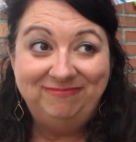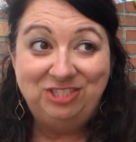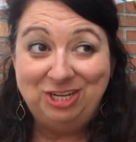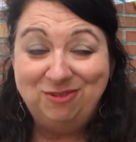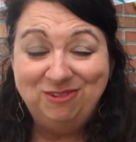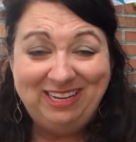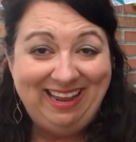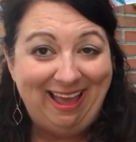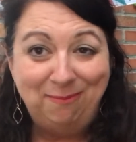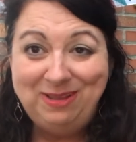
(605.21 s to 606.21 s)
generally
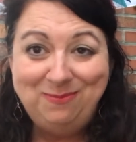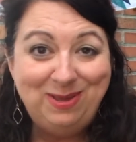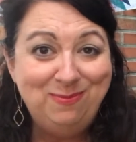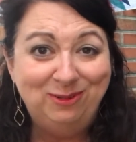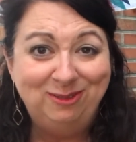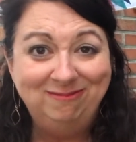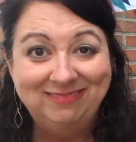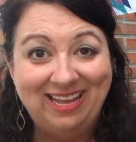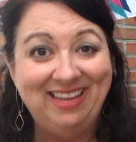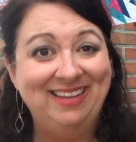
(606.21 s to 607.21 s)
happy people,
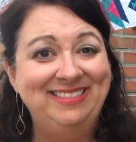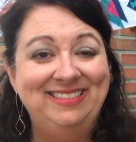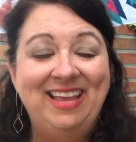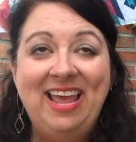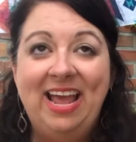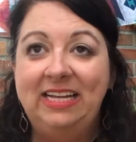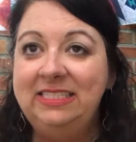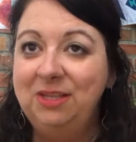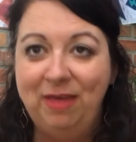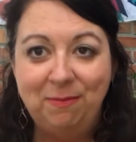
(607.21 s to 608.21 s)
I guess. And
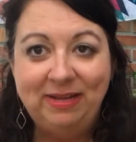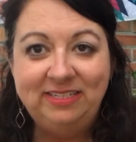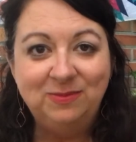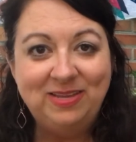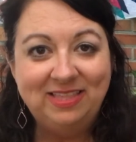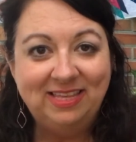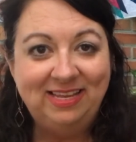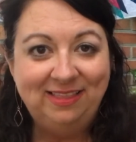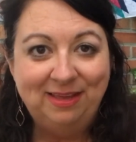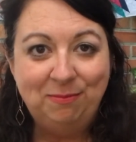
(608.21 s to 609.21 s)
so that makes me
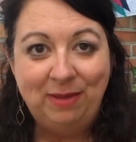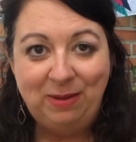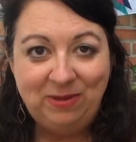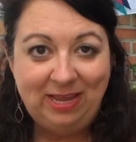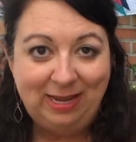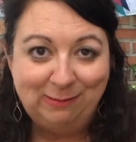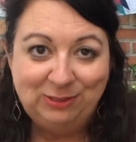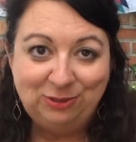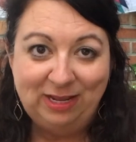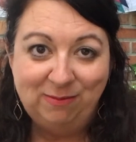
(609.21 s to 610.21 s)
think that maybe
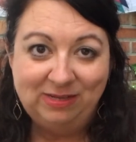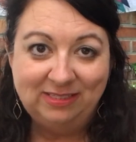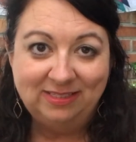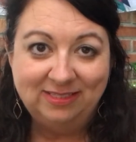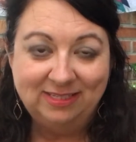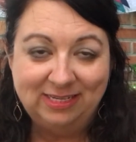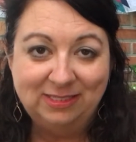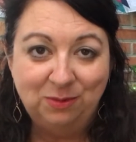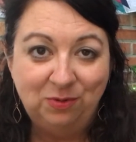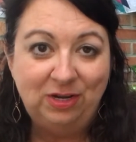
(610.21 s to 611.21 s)
Amsterdam is
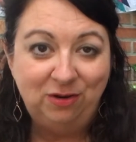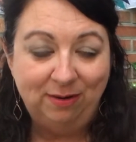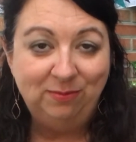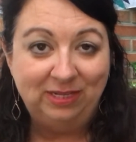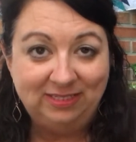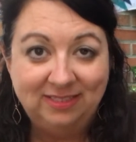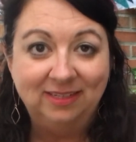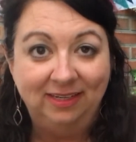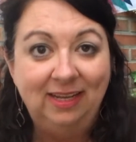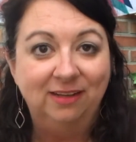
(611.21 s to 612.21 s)
a pretty great place to
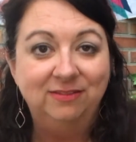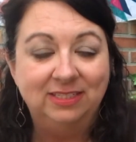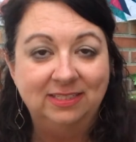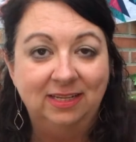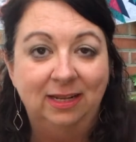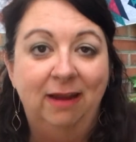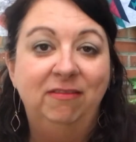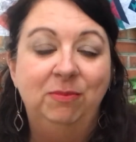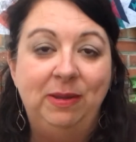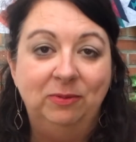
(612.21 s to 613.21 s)
live, since a lot of
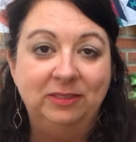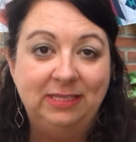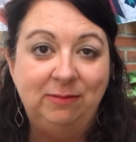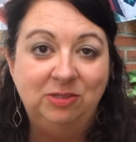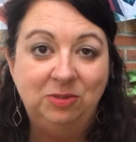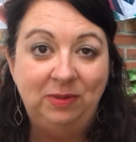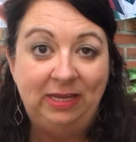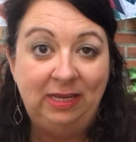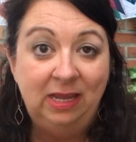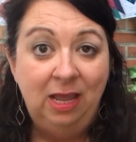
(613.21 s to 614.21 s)
the people seem to
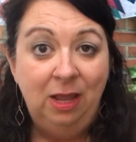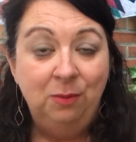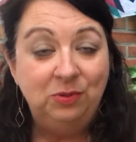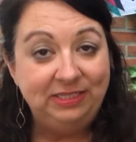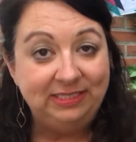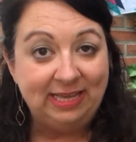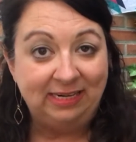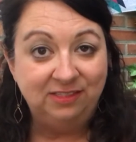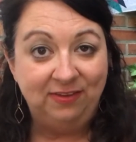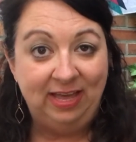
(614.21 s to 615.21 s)
be pretty
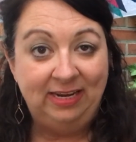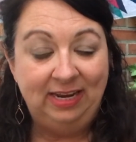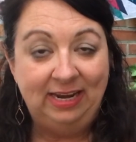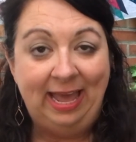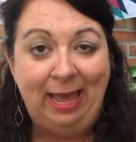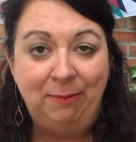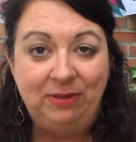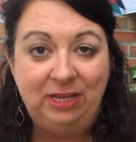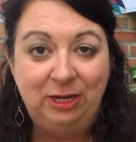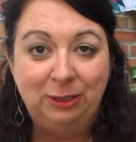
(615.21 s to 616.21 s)
satisfied and
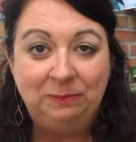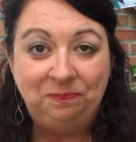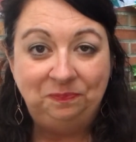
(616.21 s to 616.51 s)
happy here.